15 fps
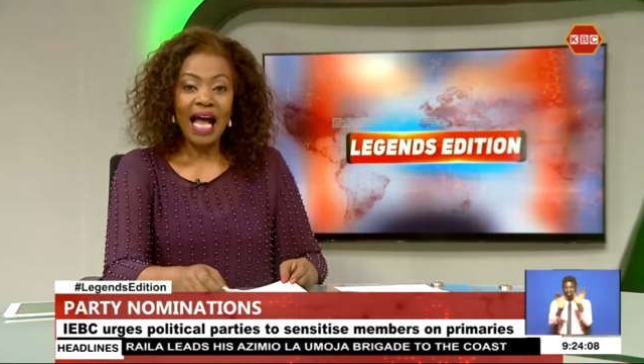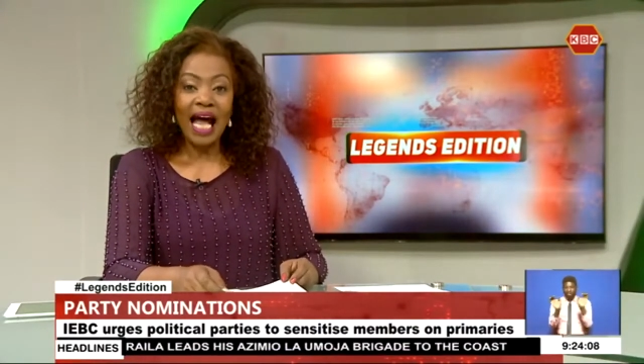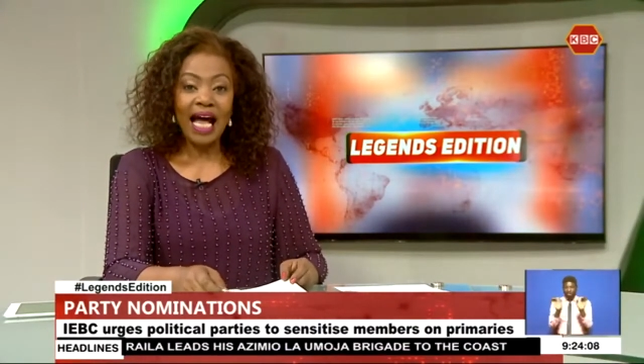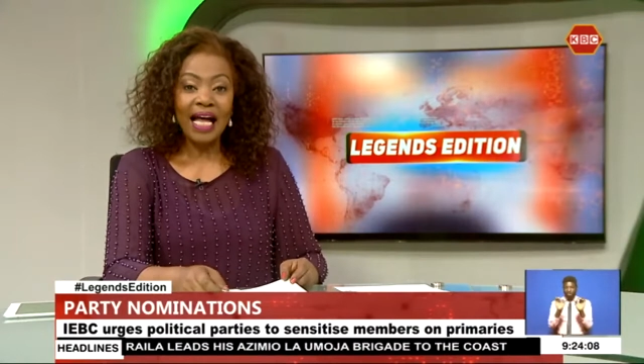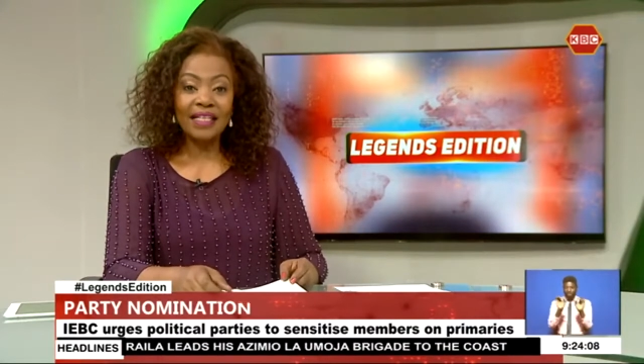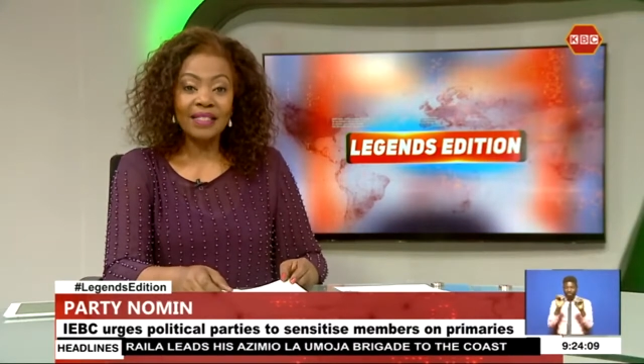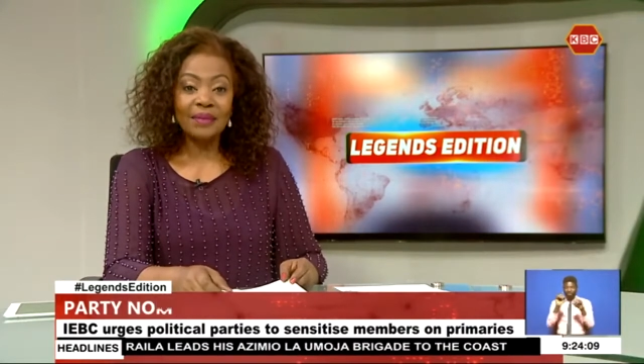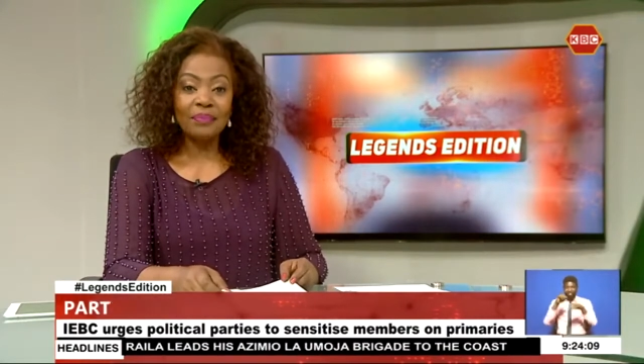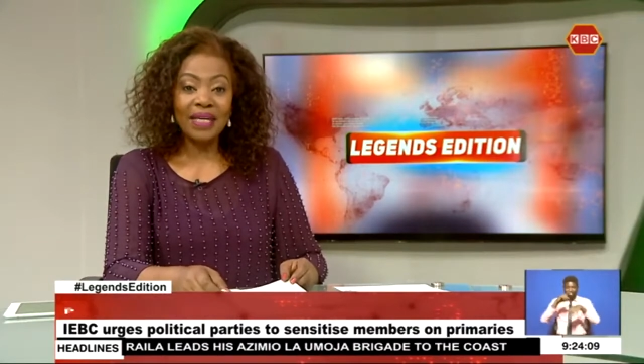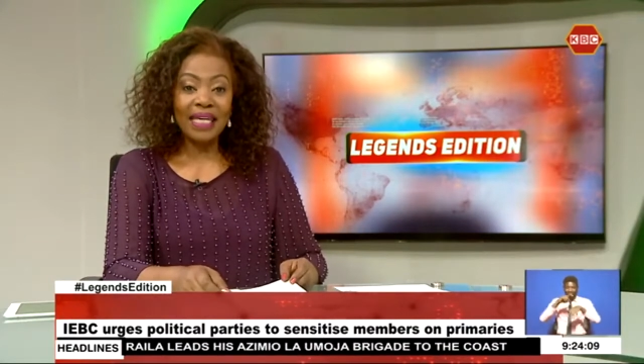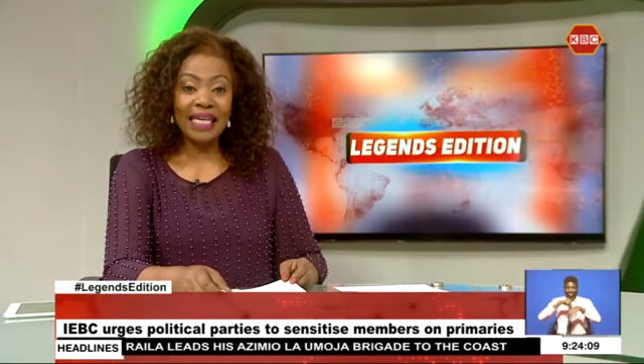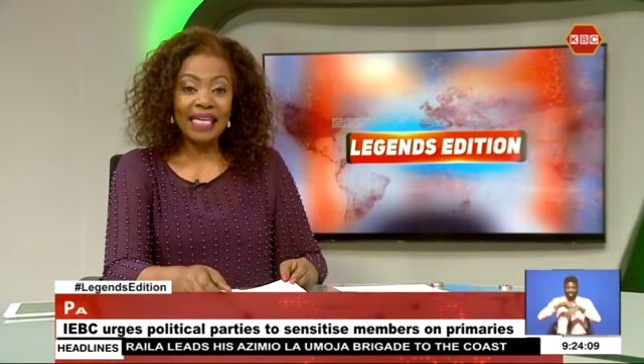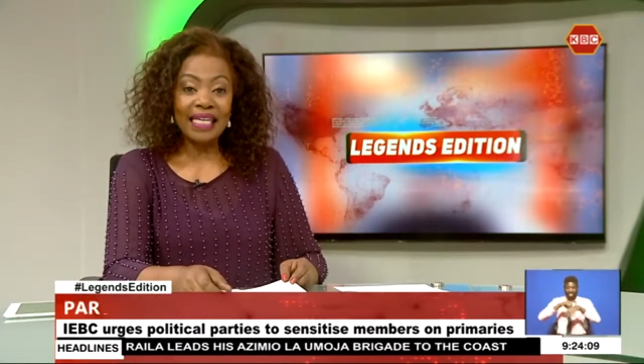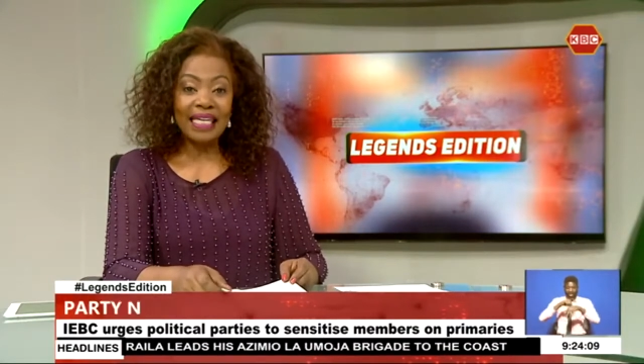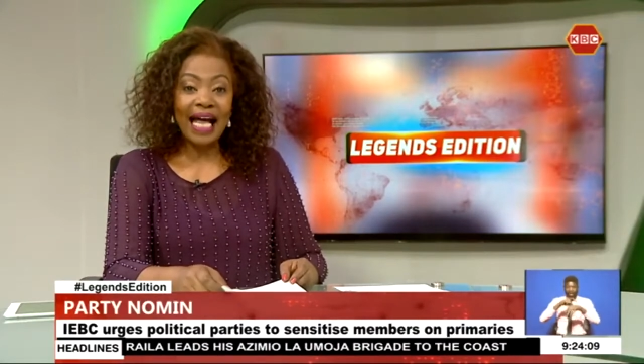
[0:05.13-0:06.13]
has
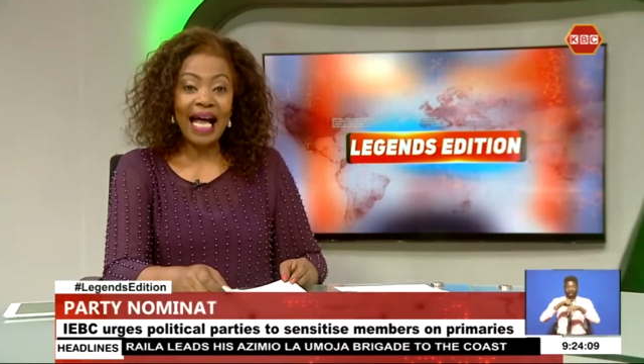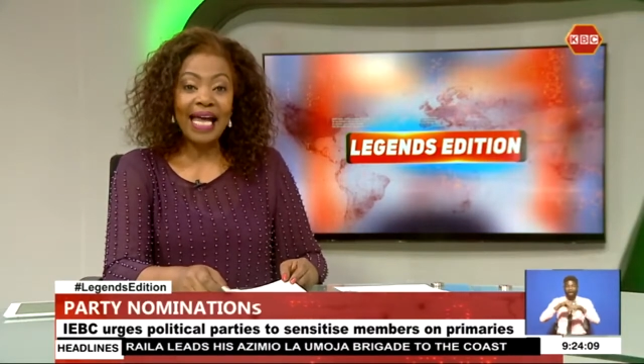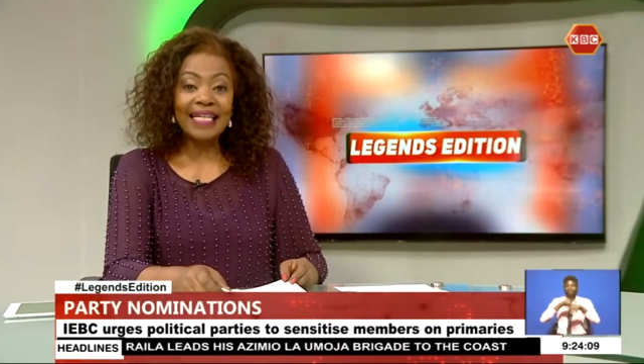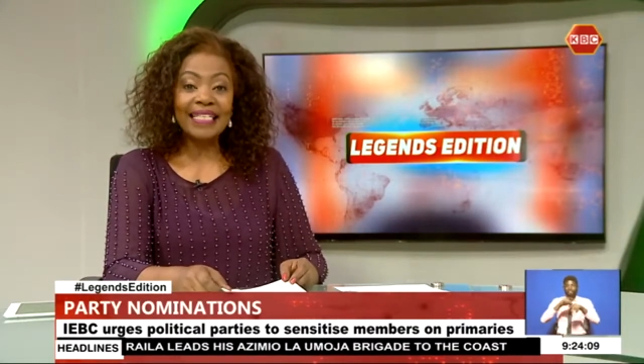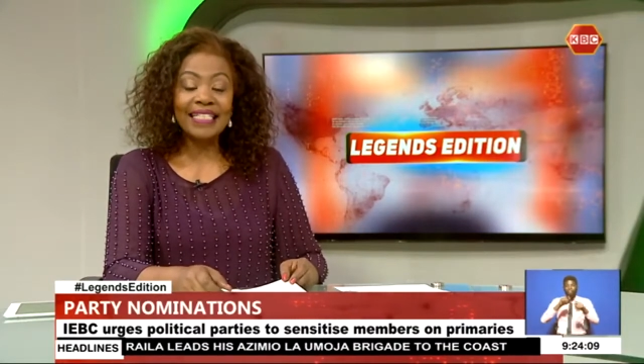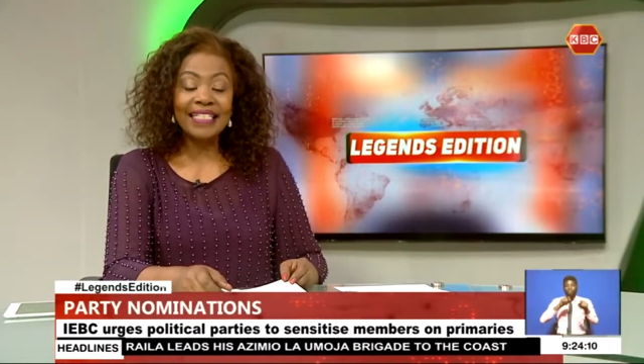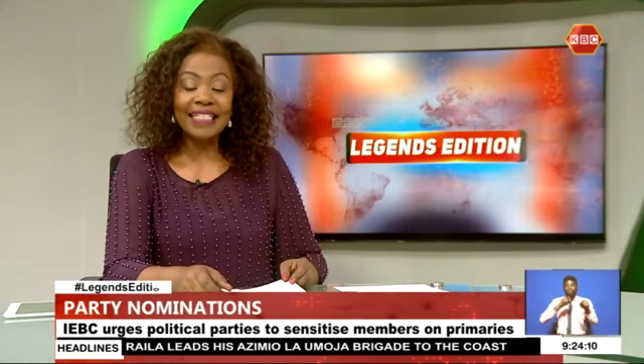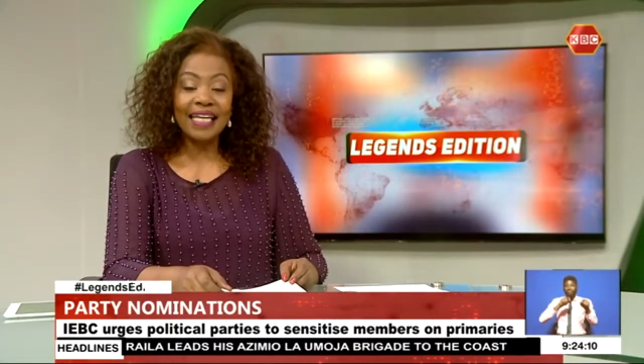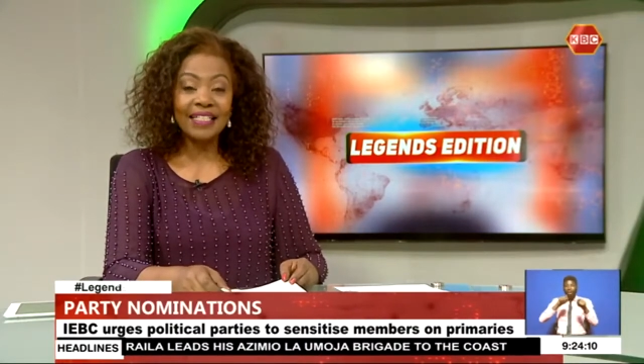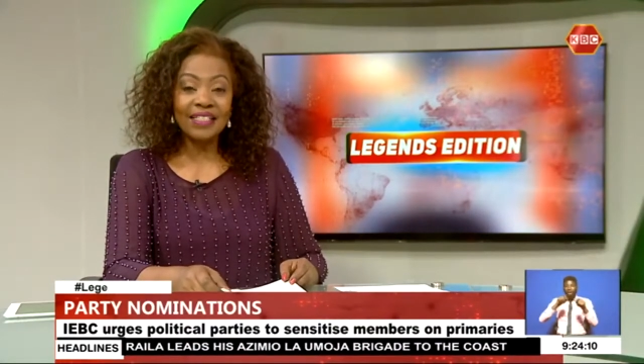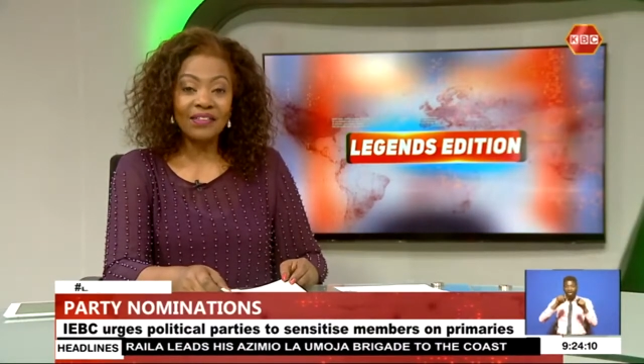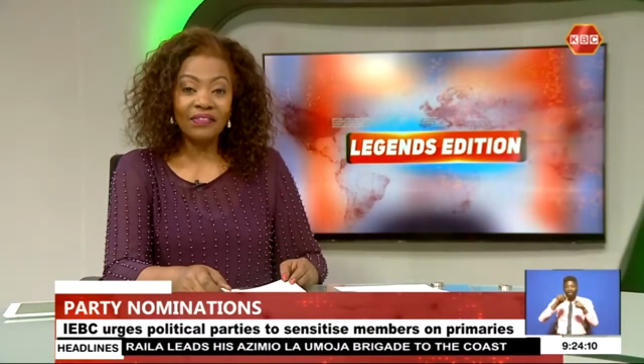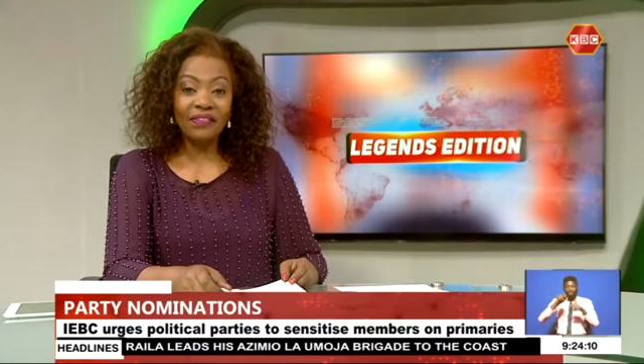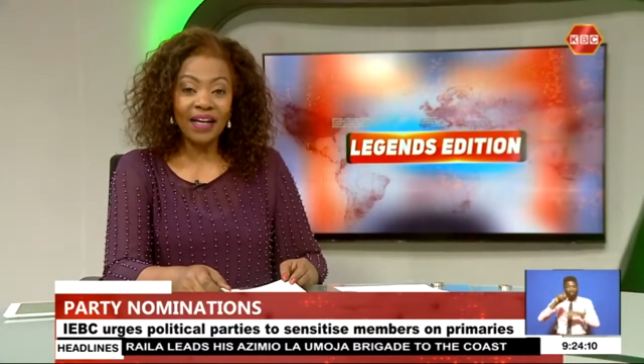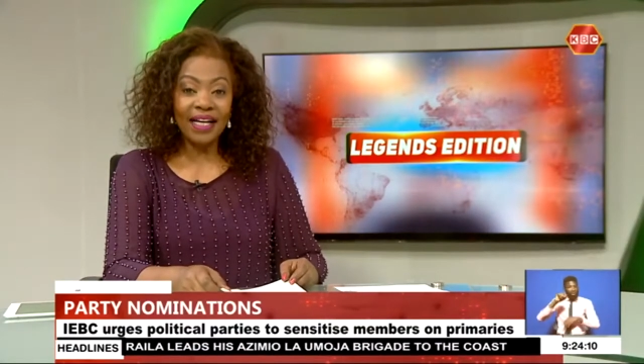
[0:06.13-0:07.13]
been
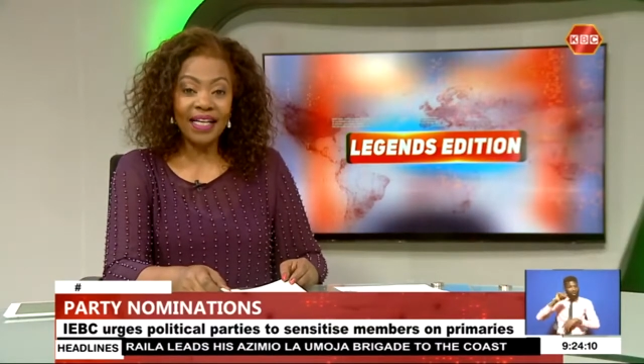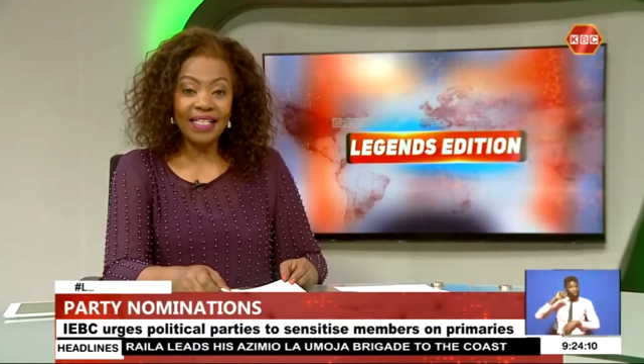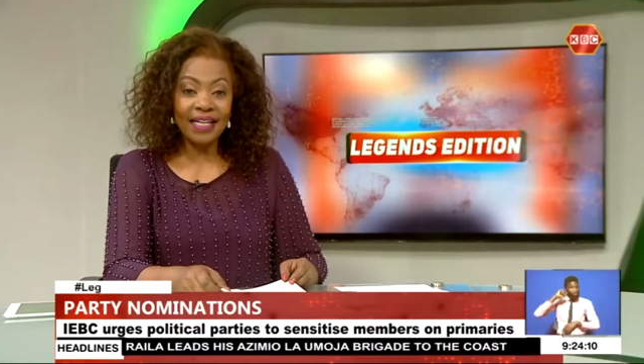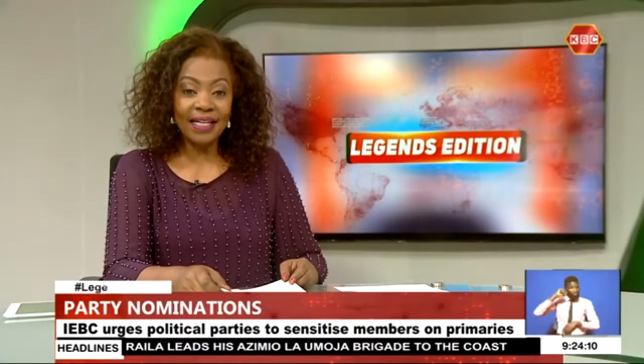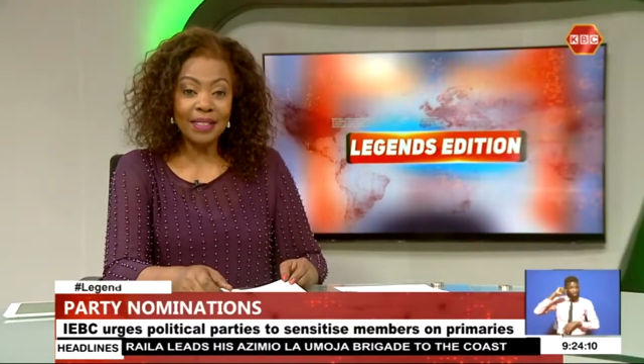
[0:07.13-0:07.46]
identified